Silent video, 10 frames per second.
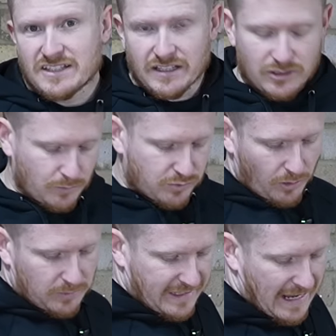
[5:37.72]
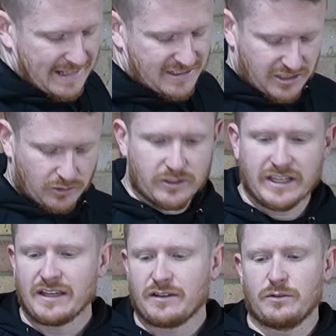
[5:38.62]
thing you'll probably add to your
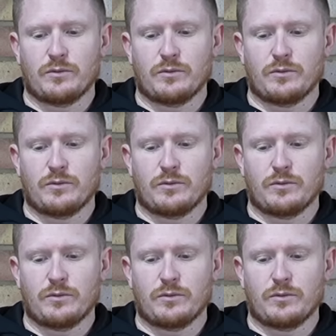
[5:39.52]
kit